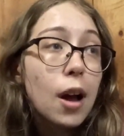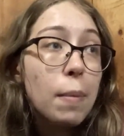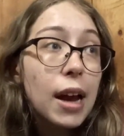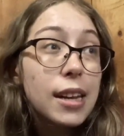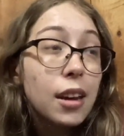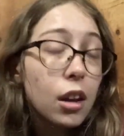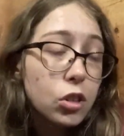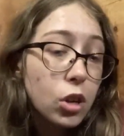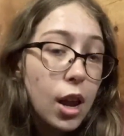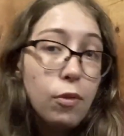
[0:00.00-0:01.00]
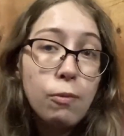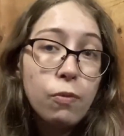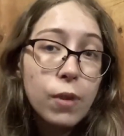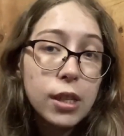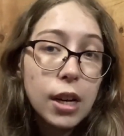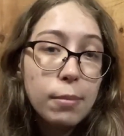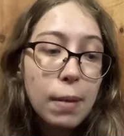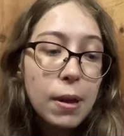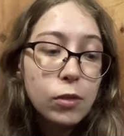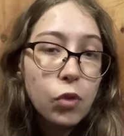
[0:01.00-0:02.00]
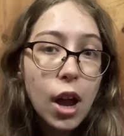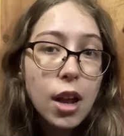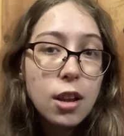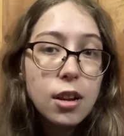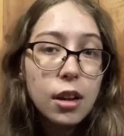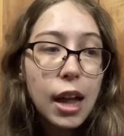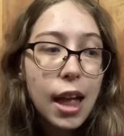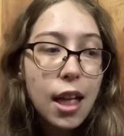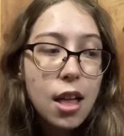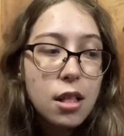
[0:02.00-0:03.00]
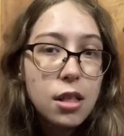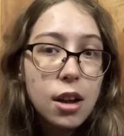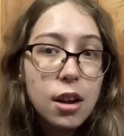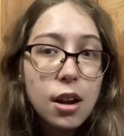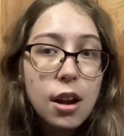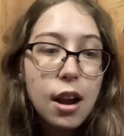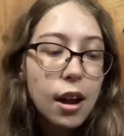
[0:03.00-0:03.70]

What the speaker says: back yesterday from visiting my best friend, Kayla.